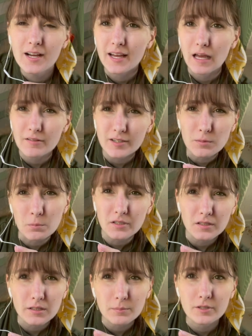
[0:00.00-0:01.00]
if I
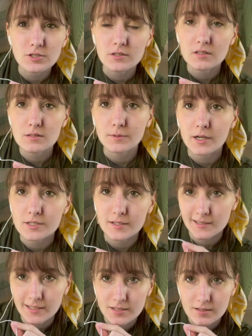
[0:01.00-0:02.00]
completely butcher this project
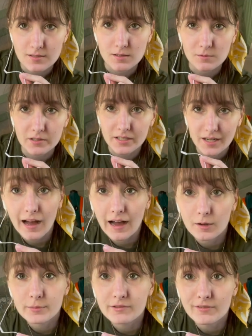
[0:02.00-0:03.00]
and it doesn't work out, I'll
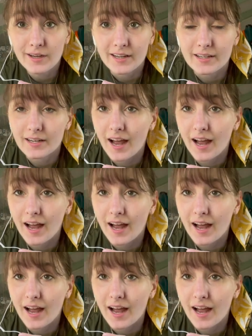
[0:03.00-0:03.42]
be fine.